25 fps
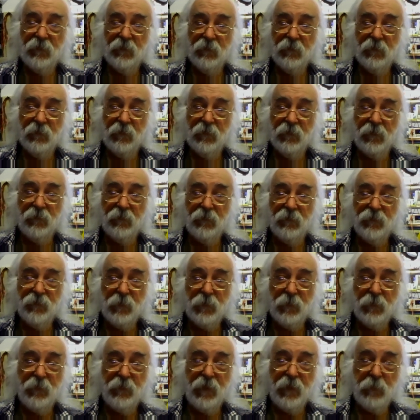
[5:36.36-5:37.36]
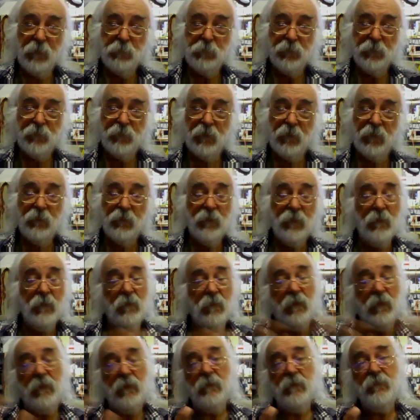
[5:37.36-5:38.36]
in some of the amplifiers,
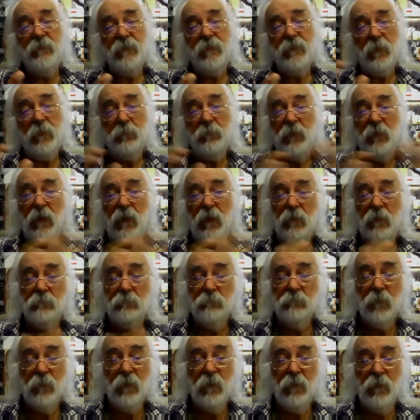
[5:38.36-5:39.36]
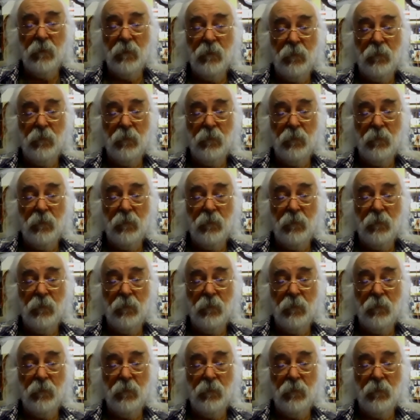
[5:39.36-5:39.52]
and in some not. They're